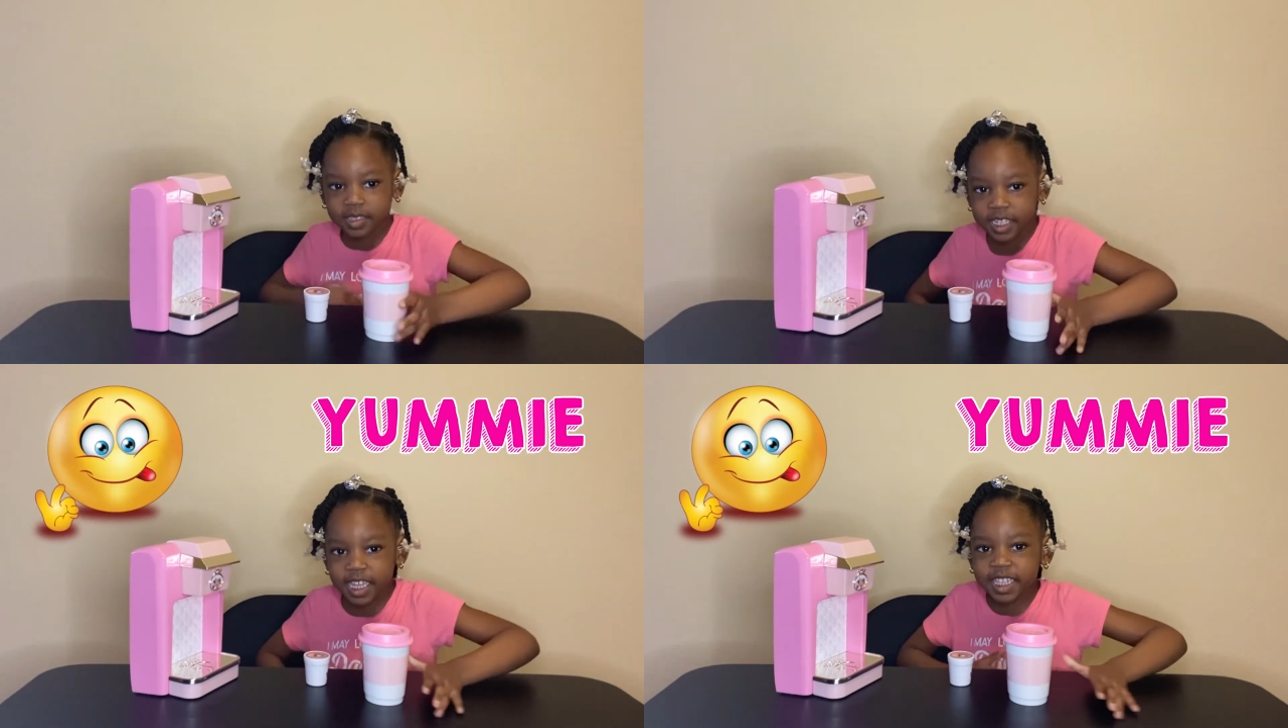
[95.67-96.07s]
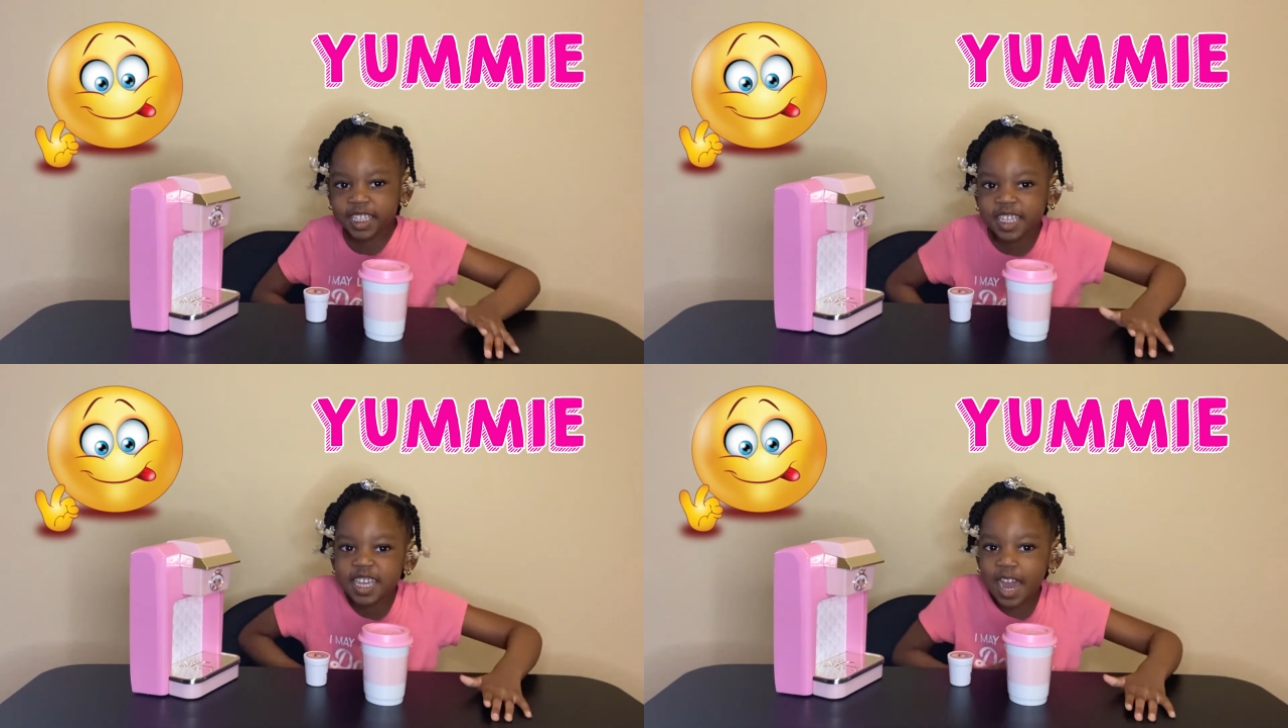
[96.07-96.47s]

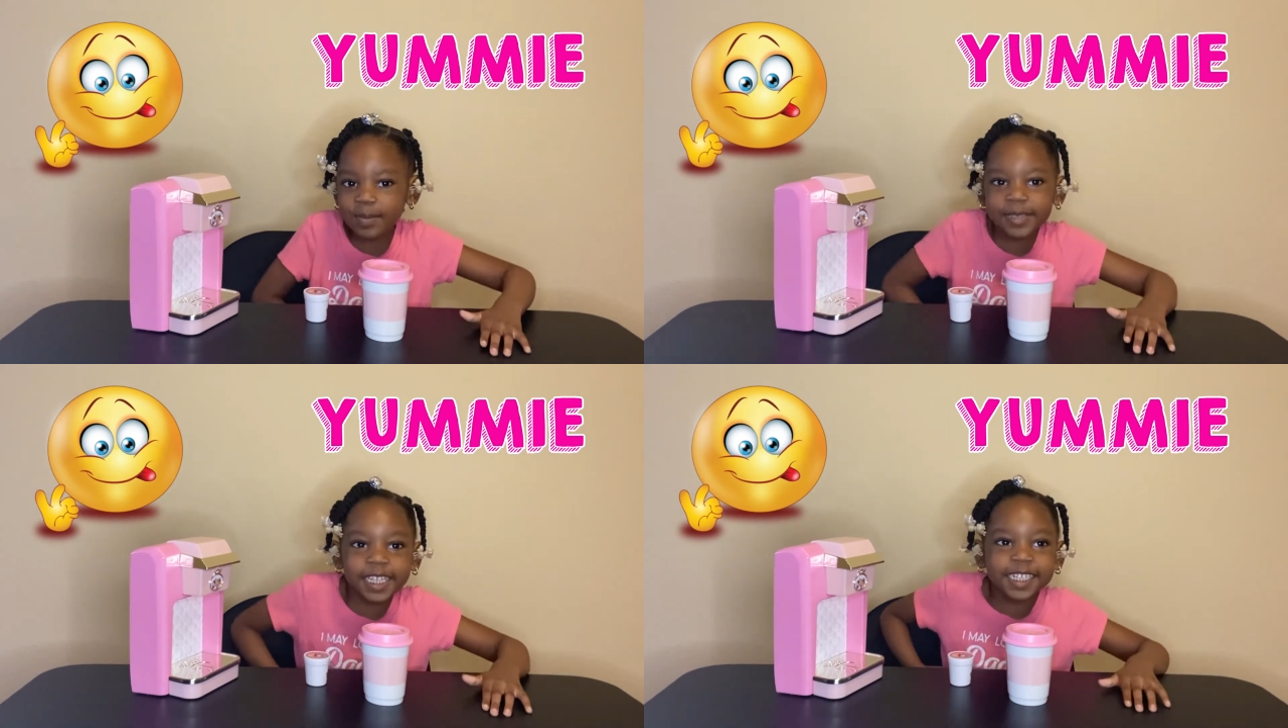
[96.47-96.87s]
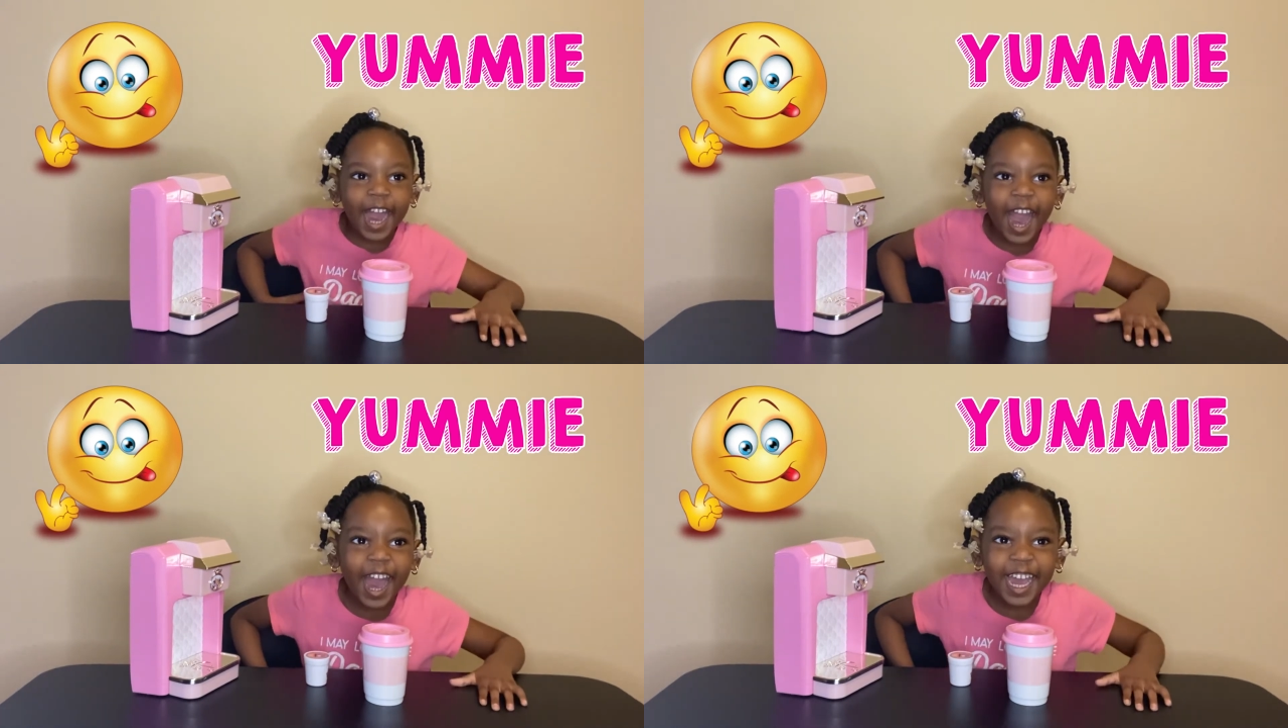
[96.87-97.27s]
It's yummy,
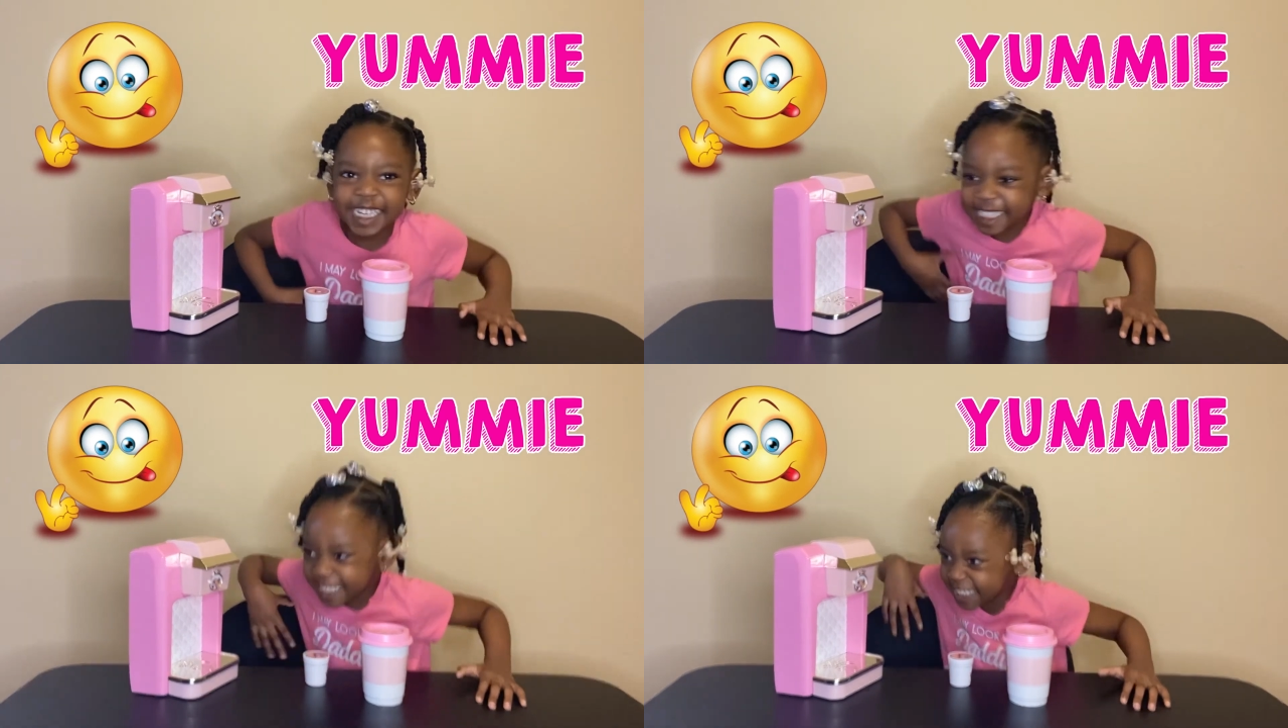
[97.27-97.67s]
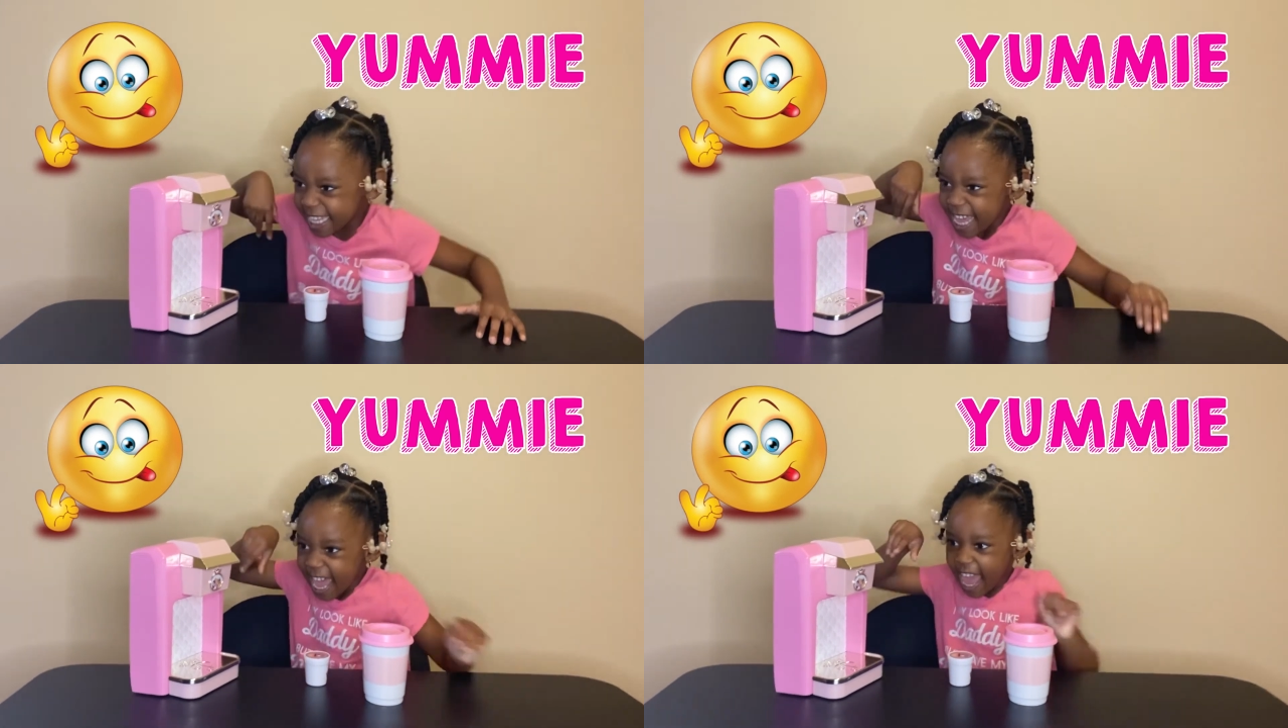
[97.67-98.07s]
guys.
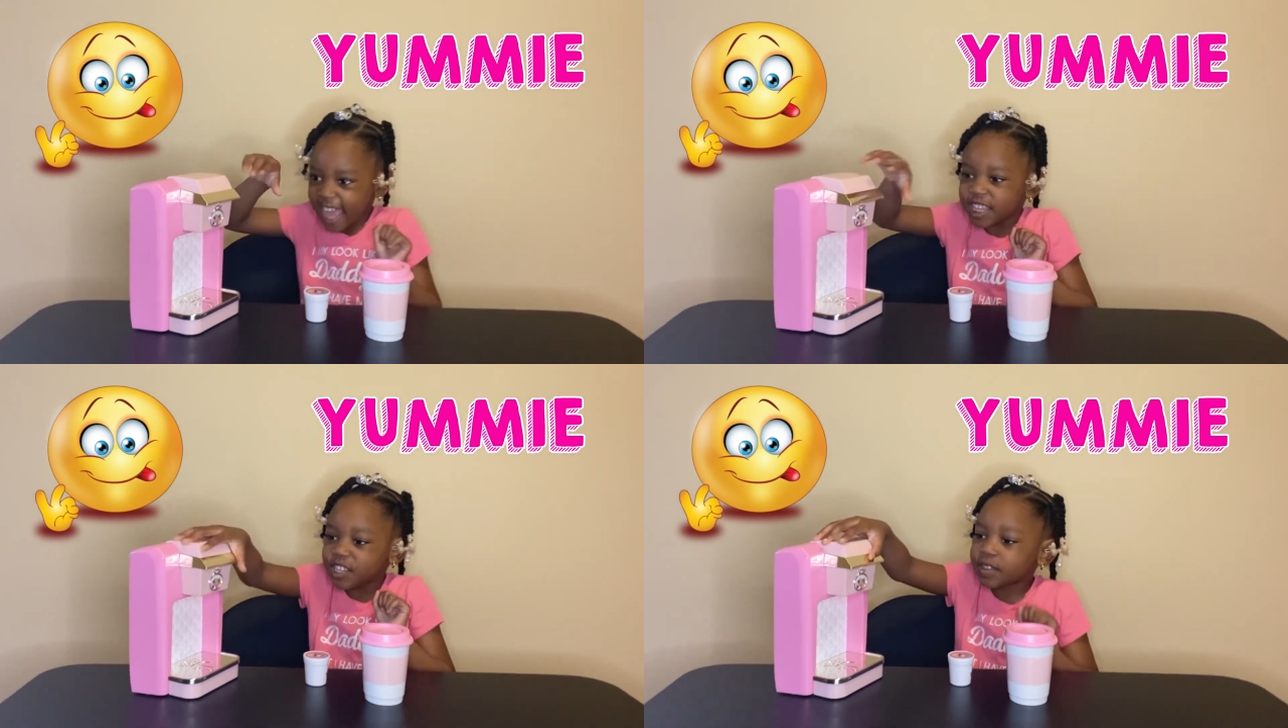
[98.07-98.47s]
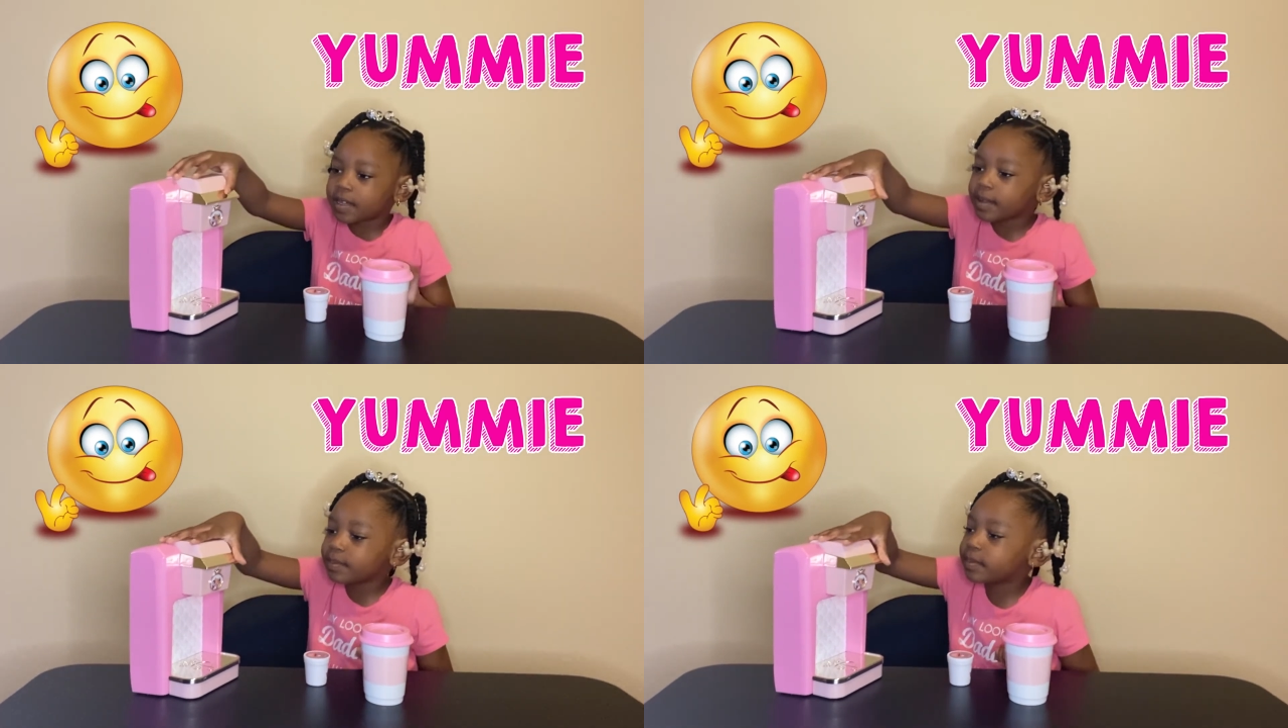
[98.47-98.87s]
And you
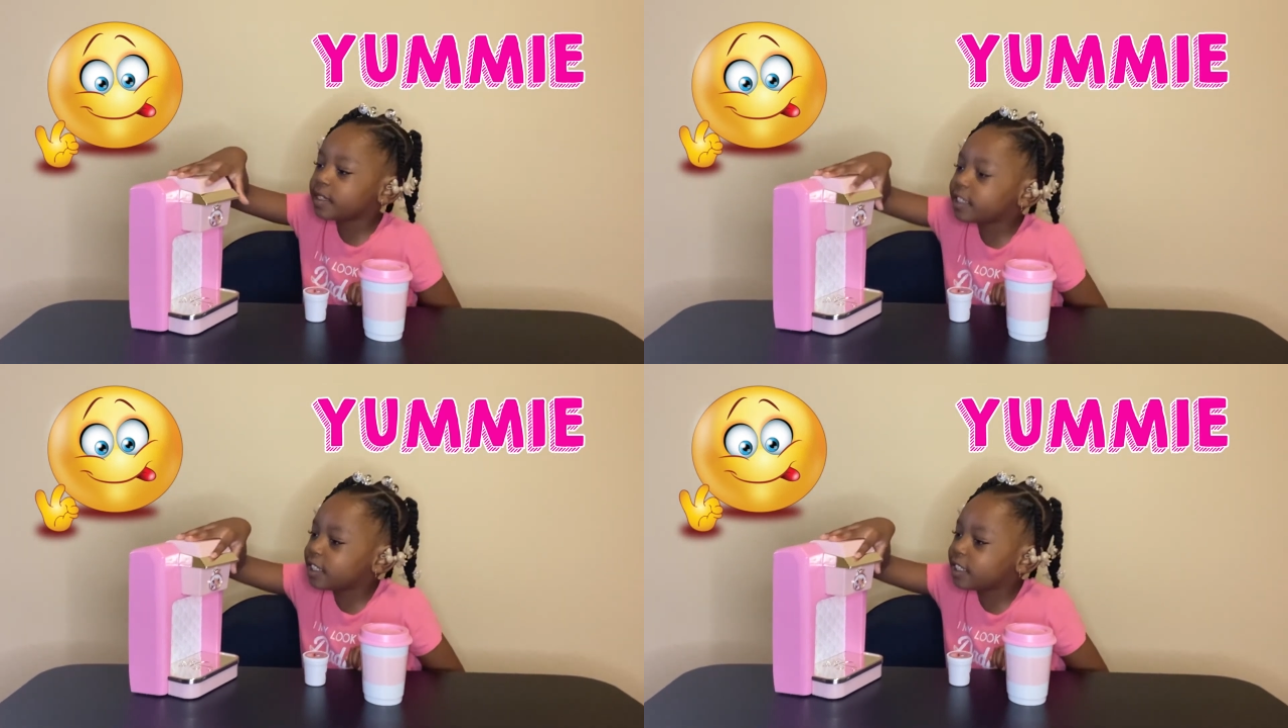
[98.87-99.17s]
can,